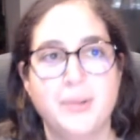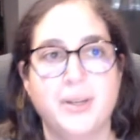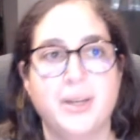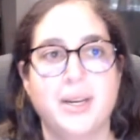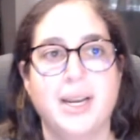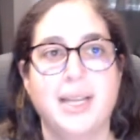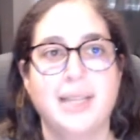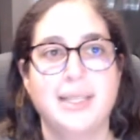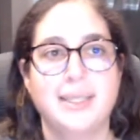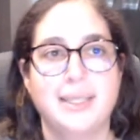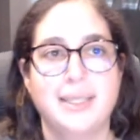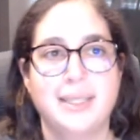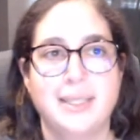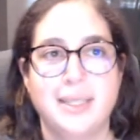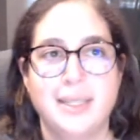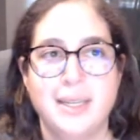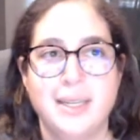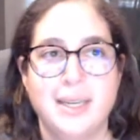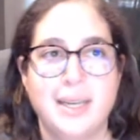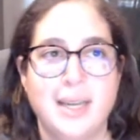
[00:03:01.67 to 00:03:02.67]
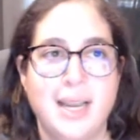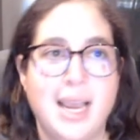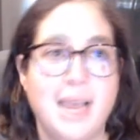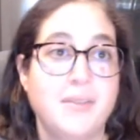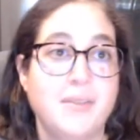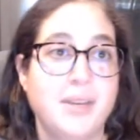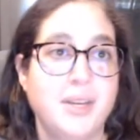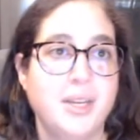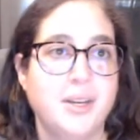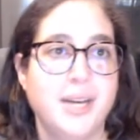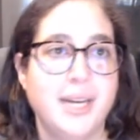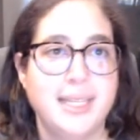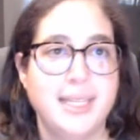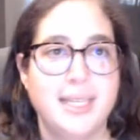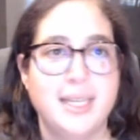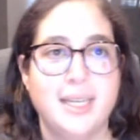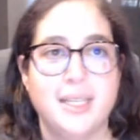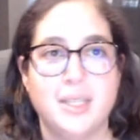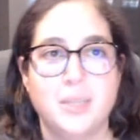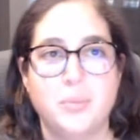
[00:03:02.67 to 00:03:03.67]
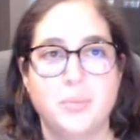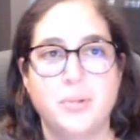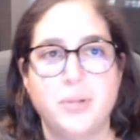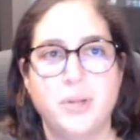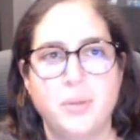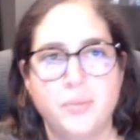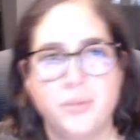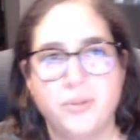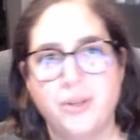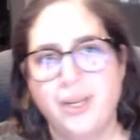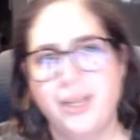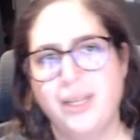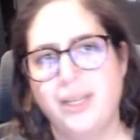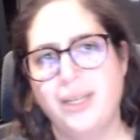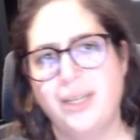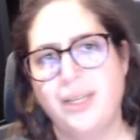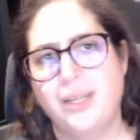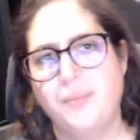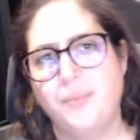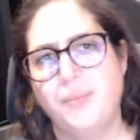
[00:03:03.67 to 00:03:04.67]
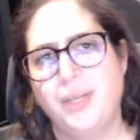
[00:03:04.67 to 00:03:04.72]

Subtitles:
cuts, having your ideas appropriated,